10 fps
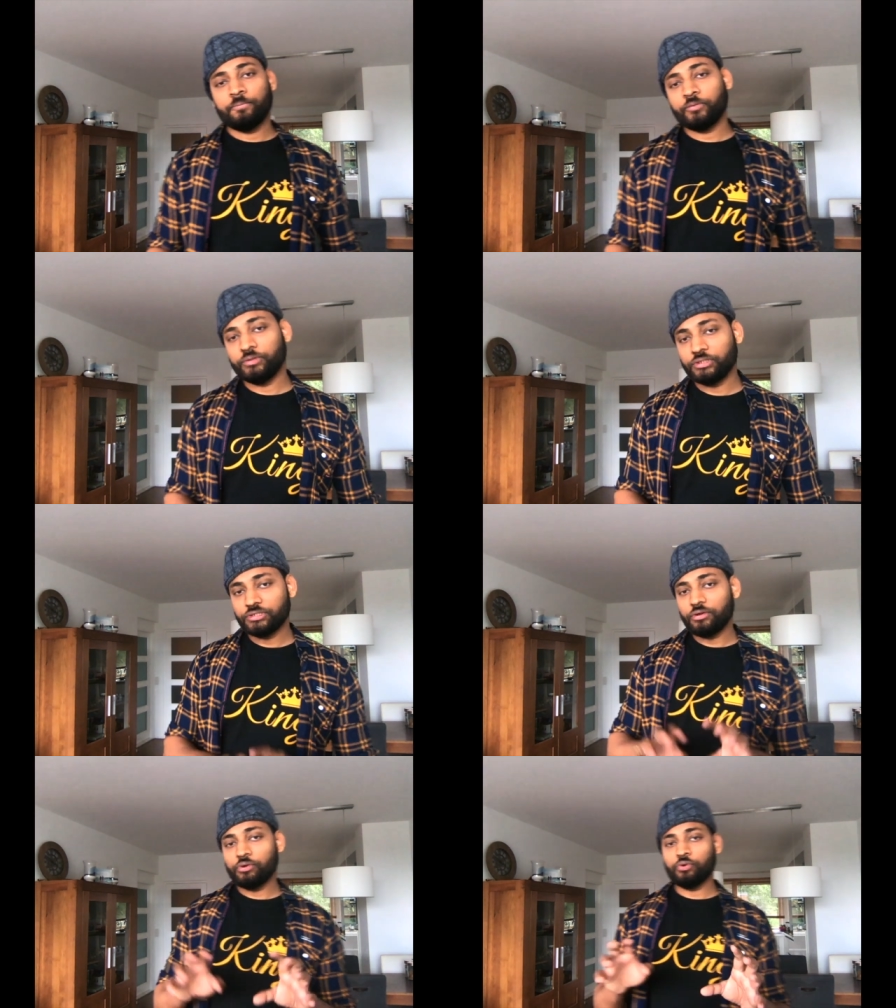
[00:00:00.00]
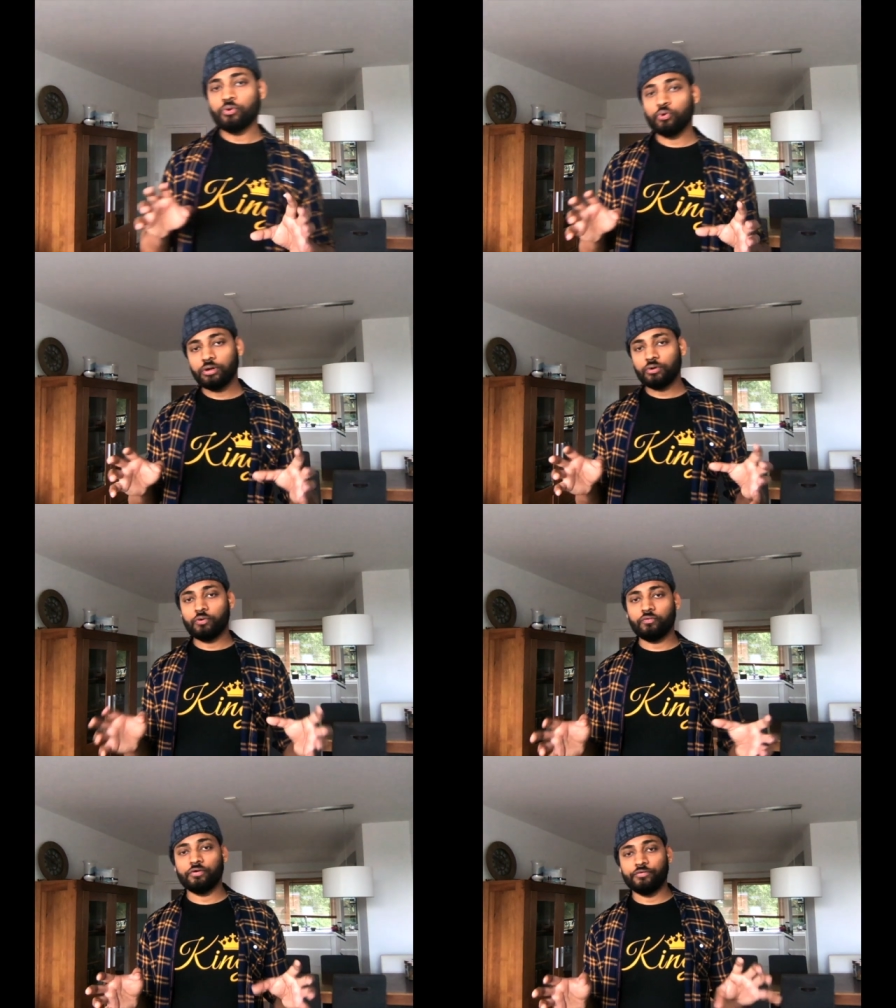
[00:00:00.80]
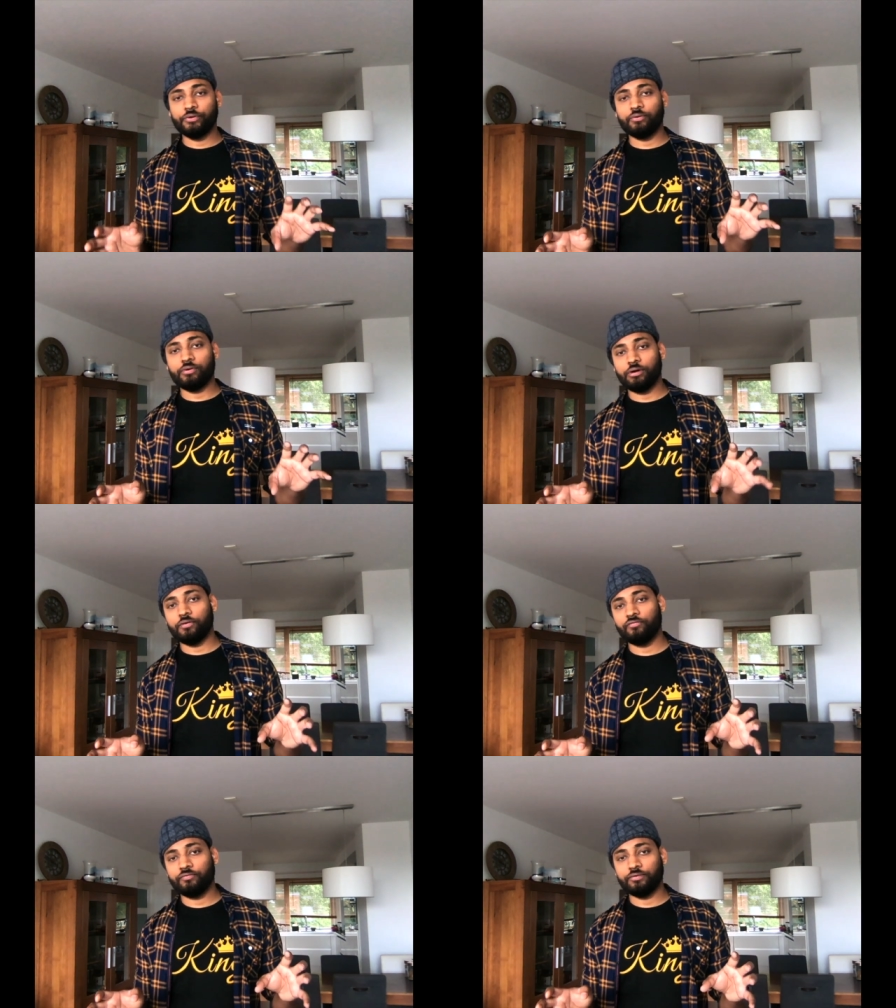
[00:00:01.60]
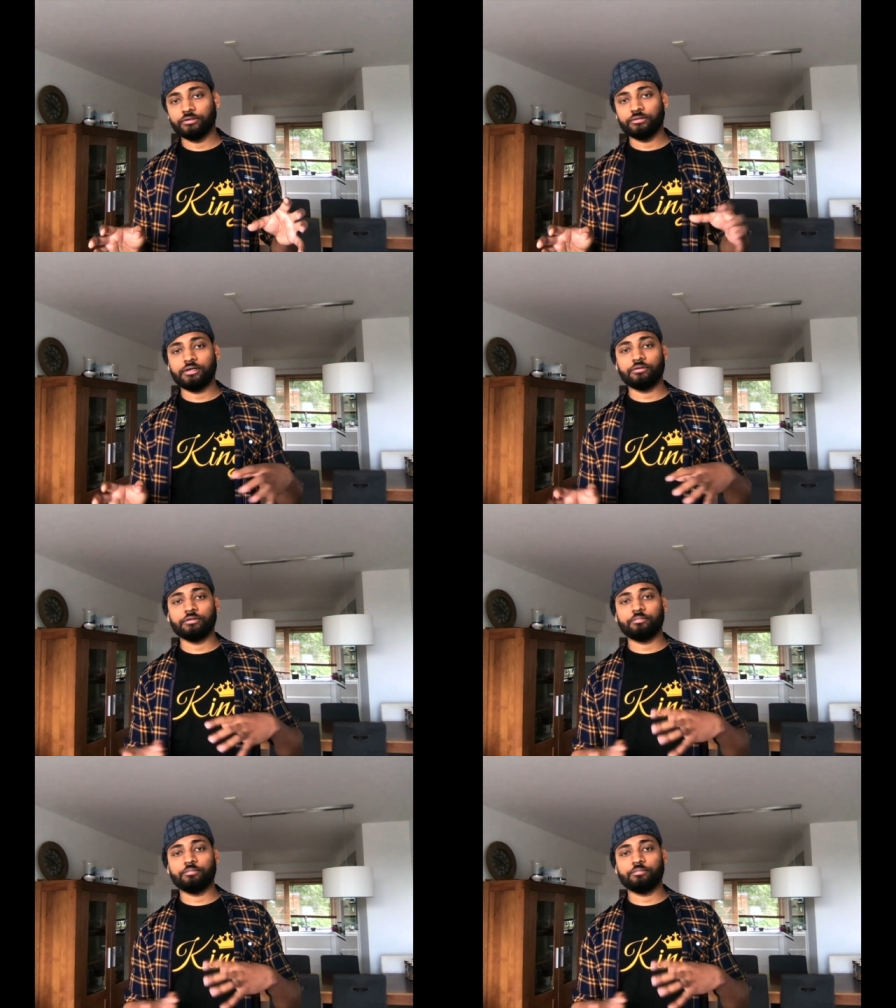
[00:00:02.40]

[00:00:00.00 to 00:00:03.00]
So this is a whole overview of how the